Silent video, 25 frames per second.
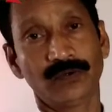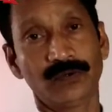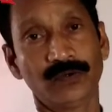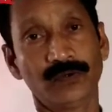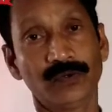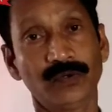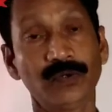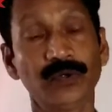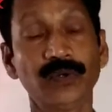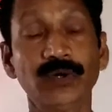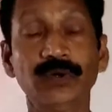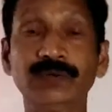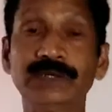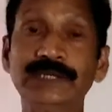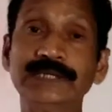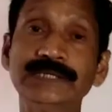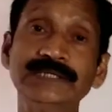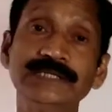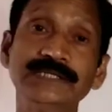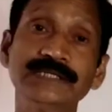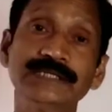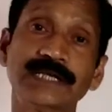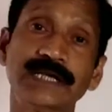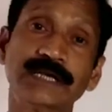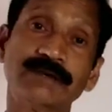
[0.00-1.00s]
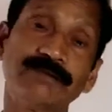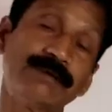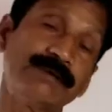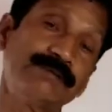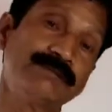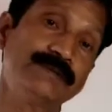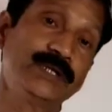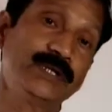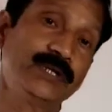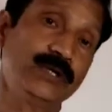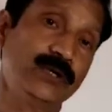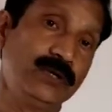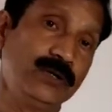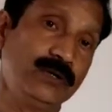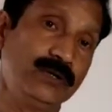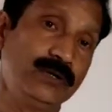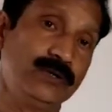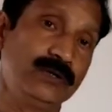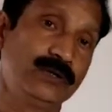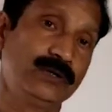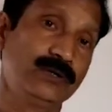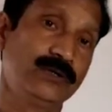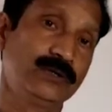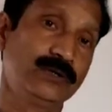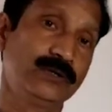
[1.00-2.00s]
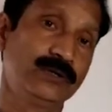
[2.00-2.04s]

No one is above the law.